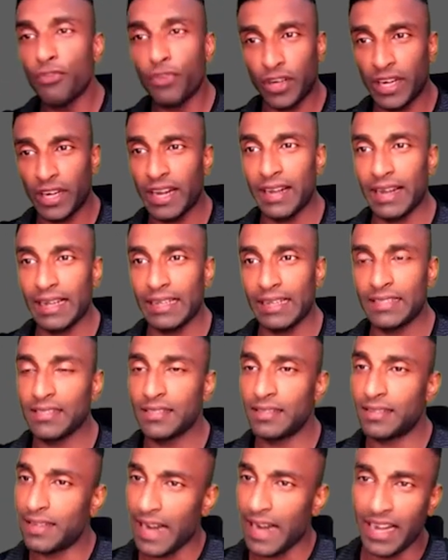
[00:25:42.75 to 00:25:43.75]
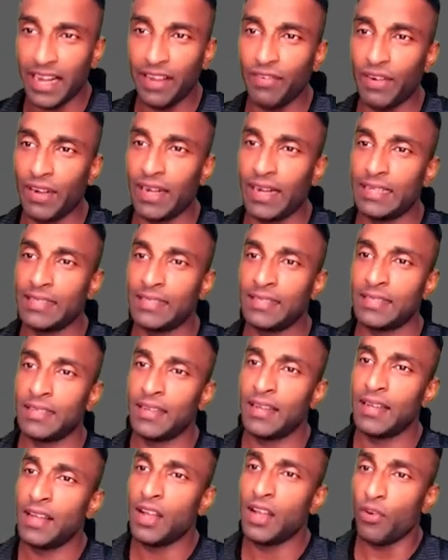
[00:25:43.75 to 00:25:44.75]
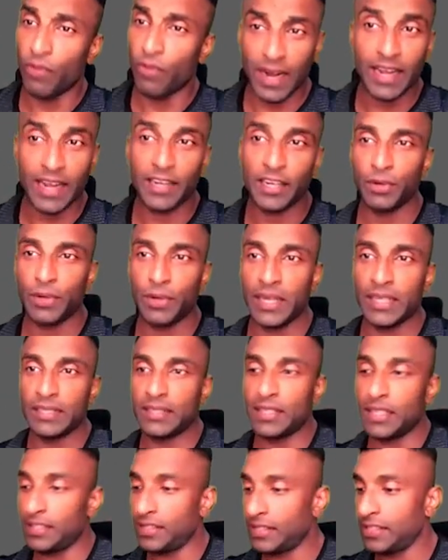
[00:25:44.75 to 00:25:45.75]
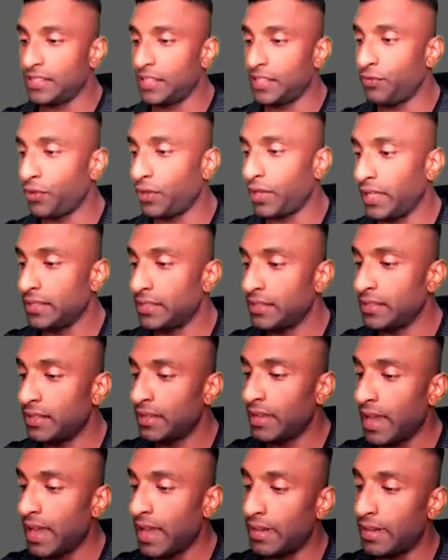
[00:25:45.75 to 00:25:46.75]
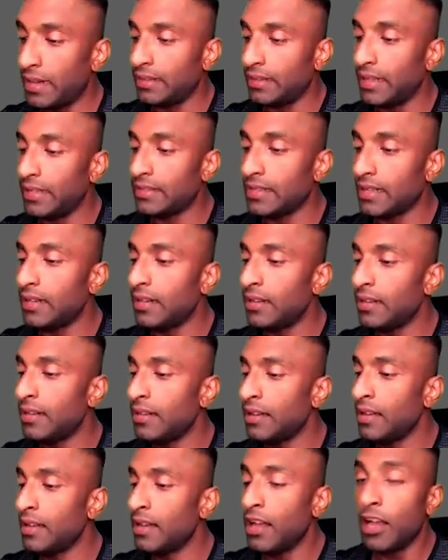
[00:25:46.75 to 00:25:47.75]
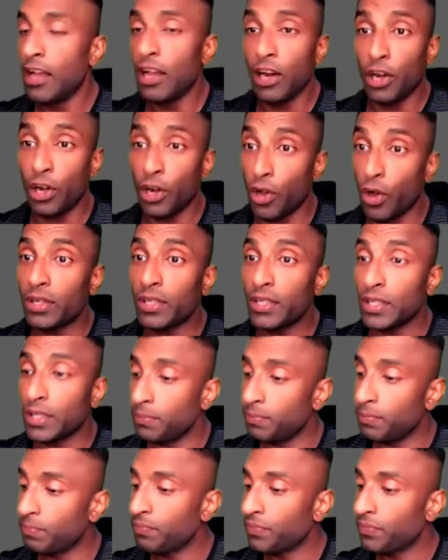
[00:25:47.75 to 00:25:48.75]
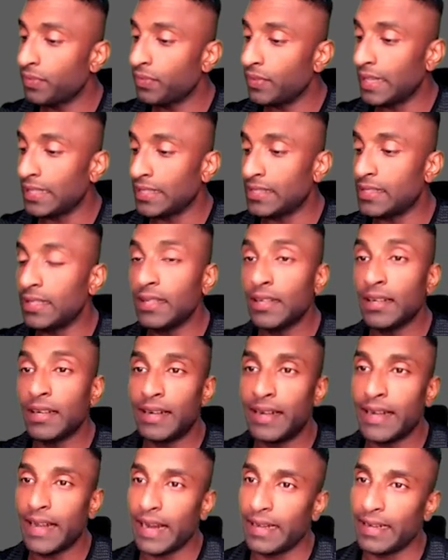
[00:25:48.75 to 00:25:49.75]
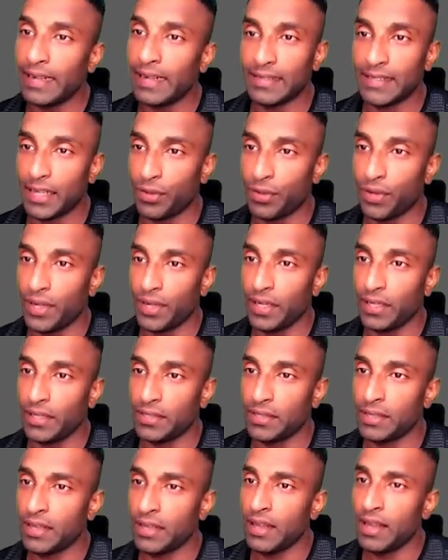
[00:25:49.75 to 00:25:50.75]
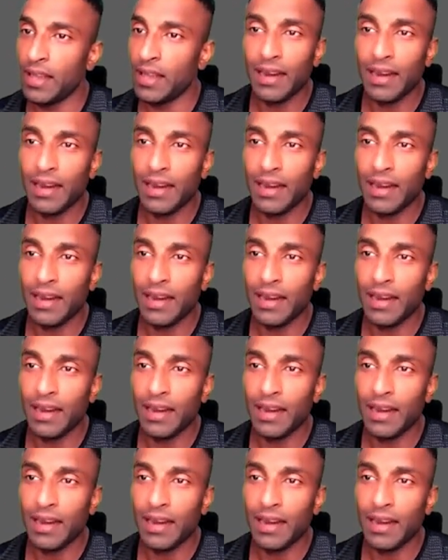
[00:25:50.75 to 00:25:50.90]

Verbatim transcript: 14 days, 91 days, 182 days, 364 days. And these are long term, that's the dated securities.